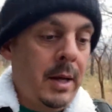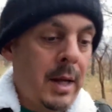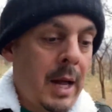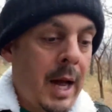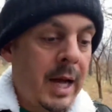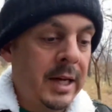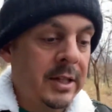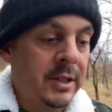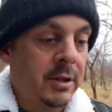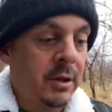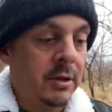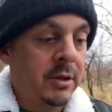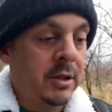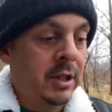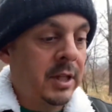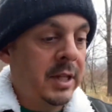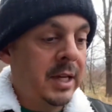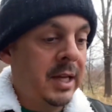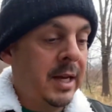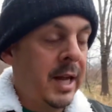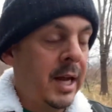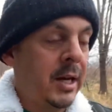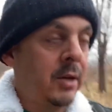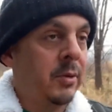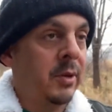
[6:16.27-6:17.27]
I start to
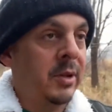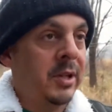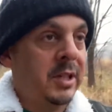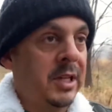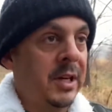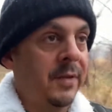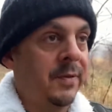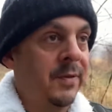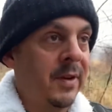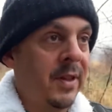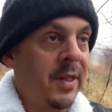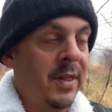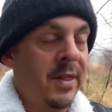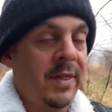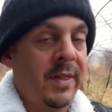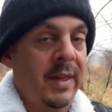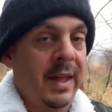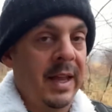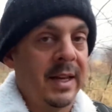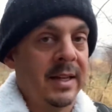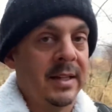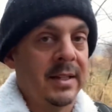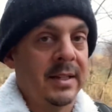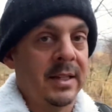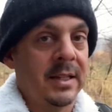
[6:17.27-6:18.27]
connect with different
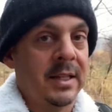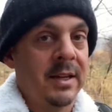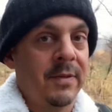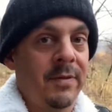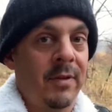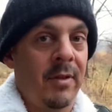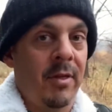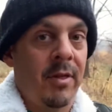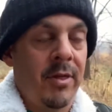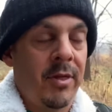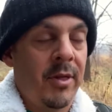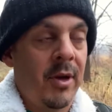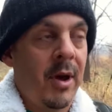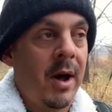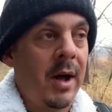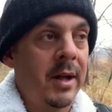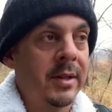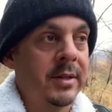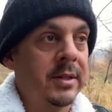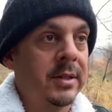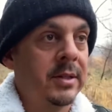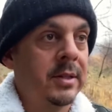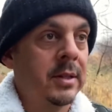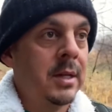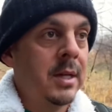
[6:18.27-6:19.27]
things and different thoughts.